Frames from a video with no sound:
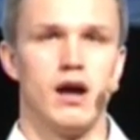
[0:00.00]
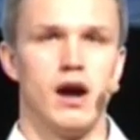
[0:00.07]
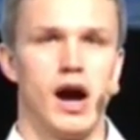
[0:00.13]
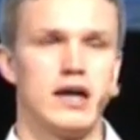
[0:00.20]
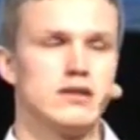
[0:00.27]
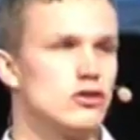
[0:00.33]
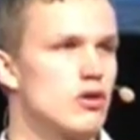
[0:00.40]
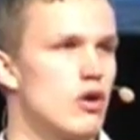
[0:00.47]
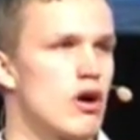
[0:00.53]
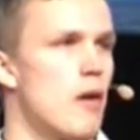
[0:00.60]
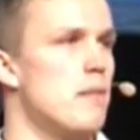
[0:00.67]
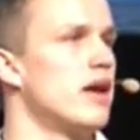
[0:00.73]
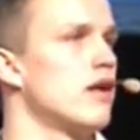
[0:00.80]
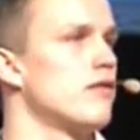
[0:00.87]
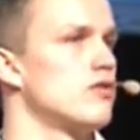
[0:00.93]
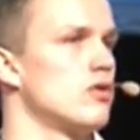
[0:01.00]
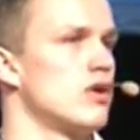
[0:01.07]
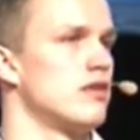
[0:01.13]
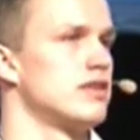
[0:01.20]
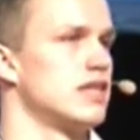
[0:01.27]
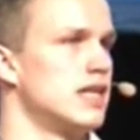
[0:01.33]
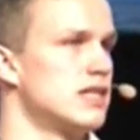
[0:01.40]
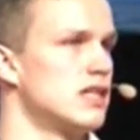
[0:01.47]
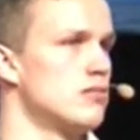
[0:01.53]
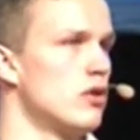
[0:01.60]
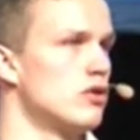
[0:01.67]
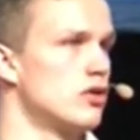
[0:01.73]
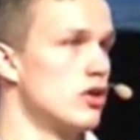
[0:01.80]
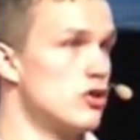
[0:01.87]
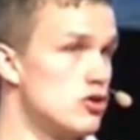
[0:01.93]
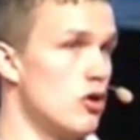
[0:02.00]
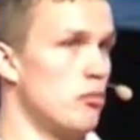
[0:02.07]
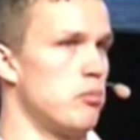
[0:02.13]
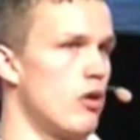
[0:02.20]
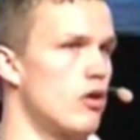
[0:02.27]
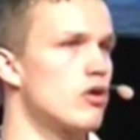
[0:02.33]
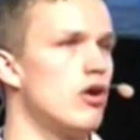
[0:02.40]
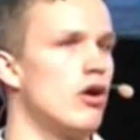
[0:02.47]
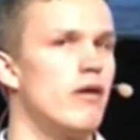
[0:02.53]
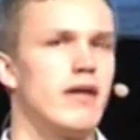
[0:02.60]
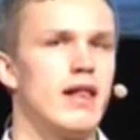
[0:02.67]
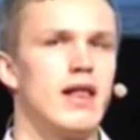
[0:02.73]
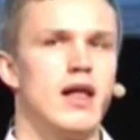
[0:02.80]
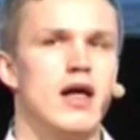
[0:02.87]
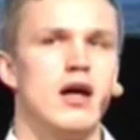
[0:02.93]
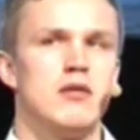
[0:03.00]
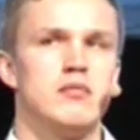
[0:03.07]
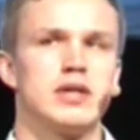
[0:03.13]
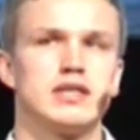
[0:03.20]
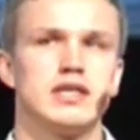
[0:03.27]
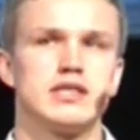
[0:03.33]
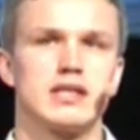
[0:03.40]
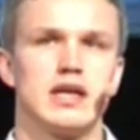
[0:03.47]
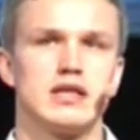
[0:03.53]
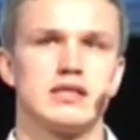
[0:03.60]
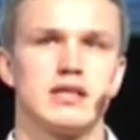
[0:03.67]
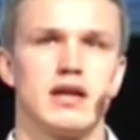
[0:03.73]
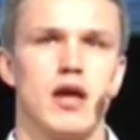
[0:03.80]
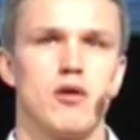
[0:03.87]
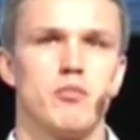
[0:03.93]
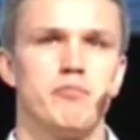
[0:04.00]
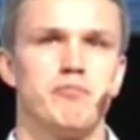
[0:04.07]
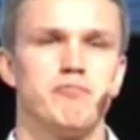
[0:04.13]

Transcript: I don't know how many of you have heard about Yobongo, but it's rather an